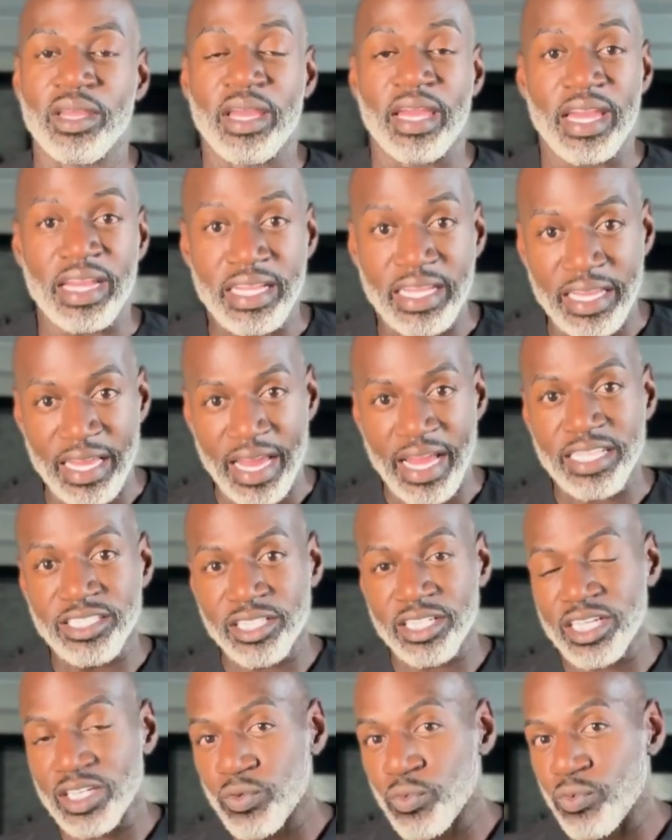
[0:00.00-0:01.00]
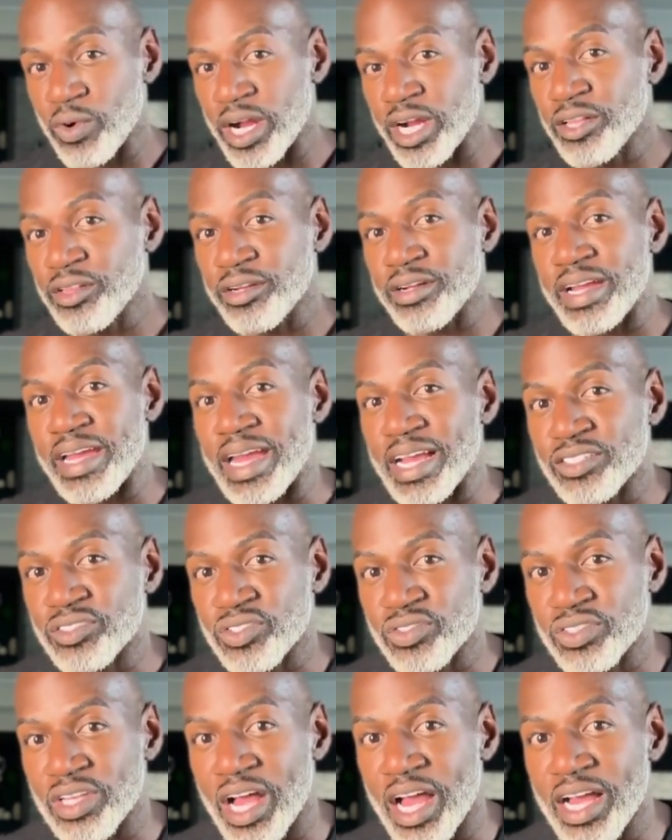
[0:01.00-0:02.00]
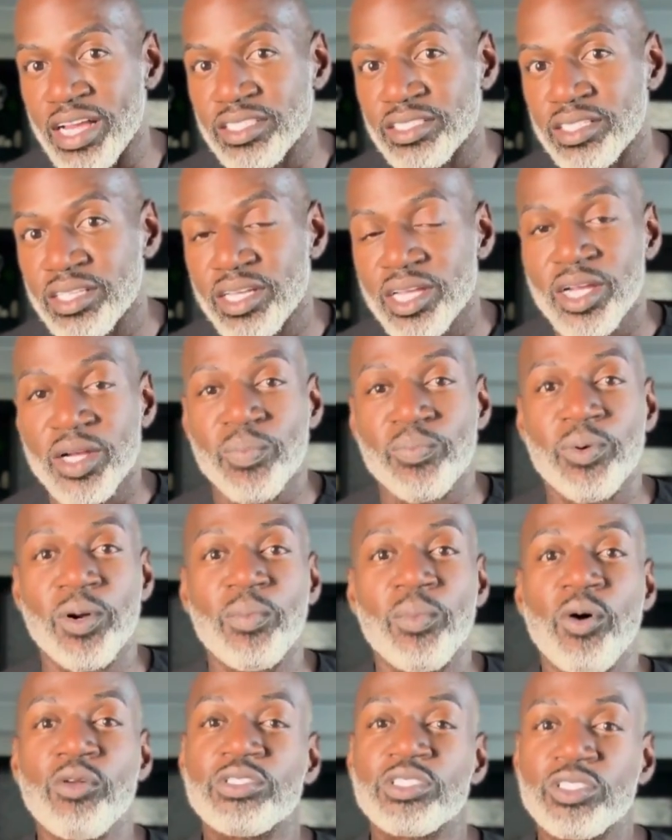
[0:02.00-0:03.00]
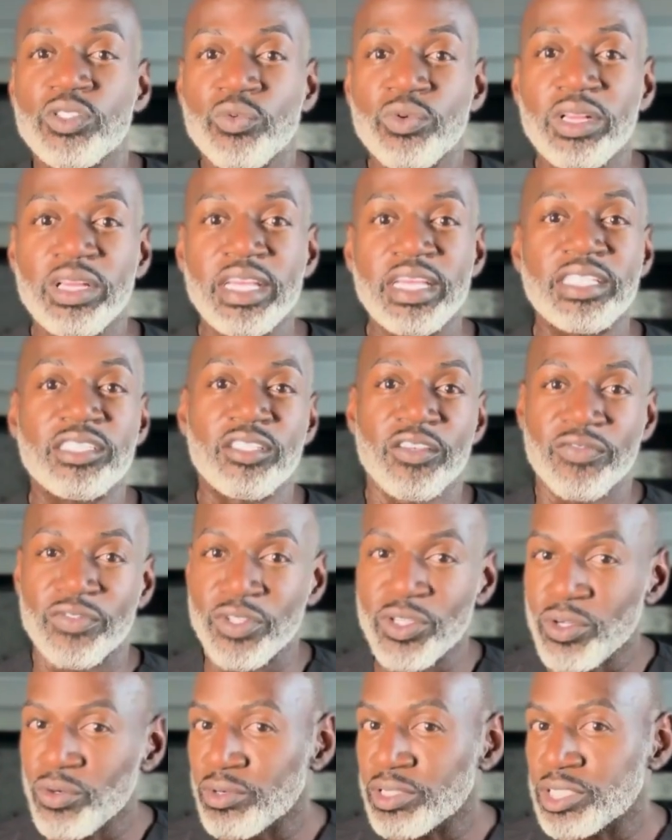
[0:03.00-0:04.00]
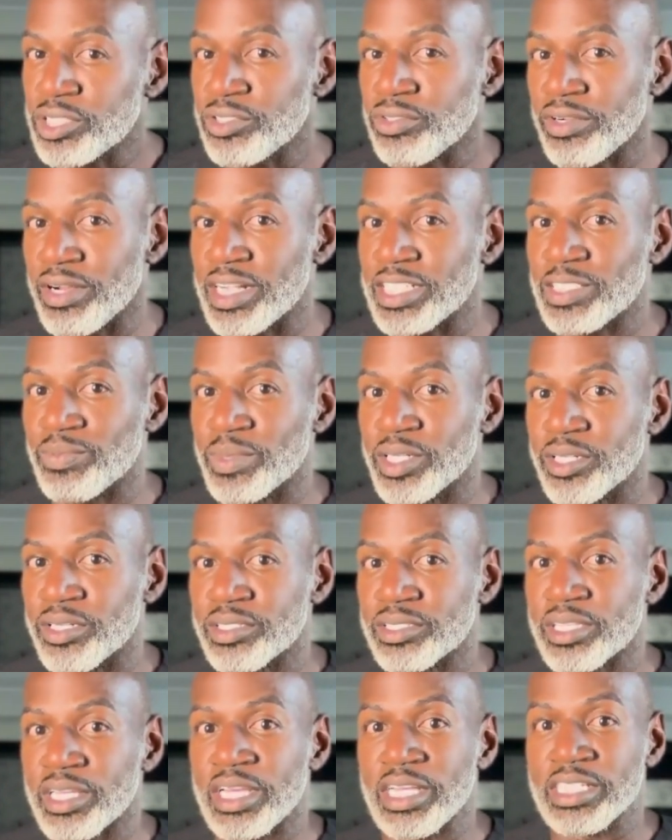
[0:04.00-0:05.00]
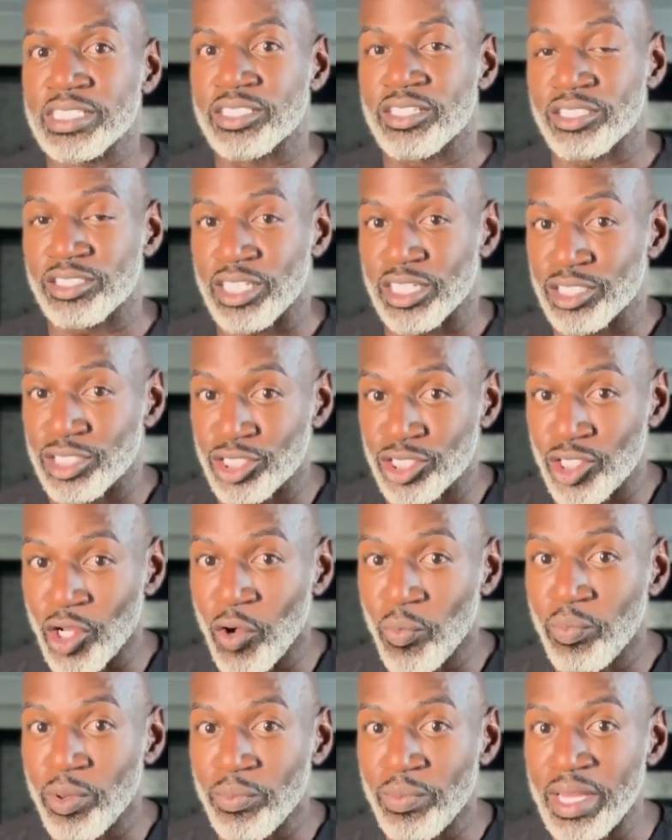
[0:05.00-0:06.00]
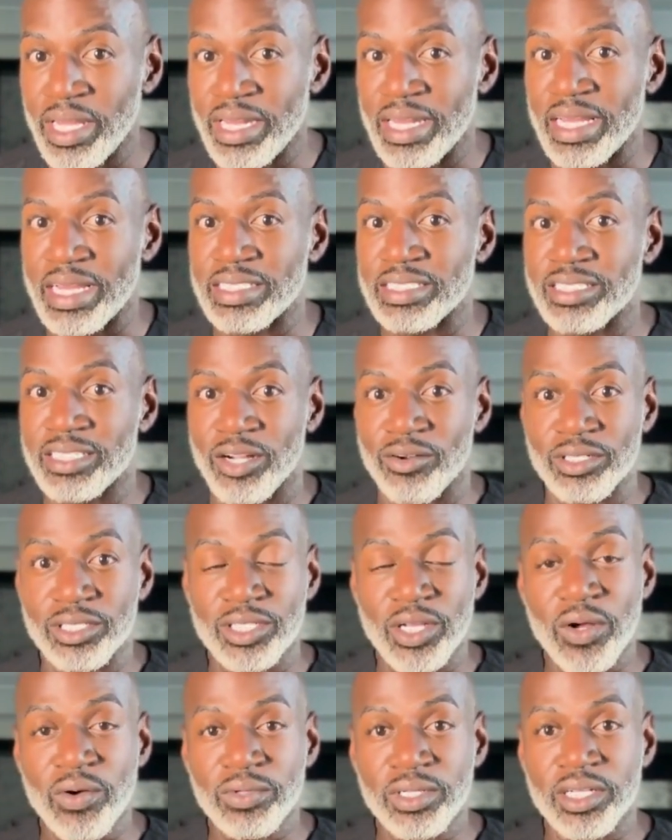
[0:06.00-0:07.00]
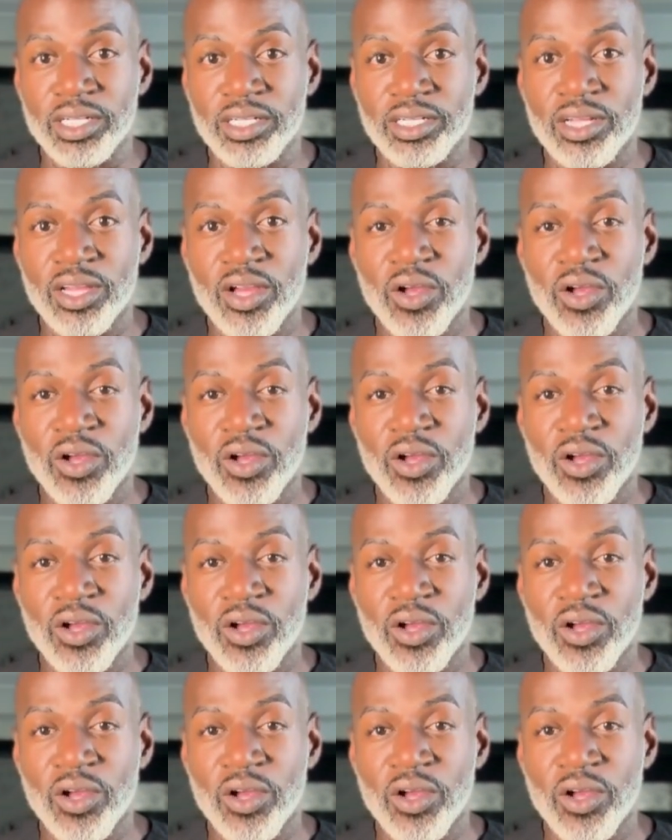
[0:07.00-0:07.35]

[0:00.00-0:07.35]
Engaging in regular exercise promotes the release of neurotransmitters such as dopamine and serotonin,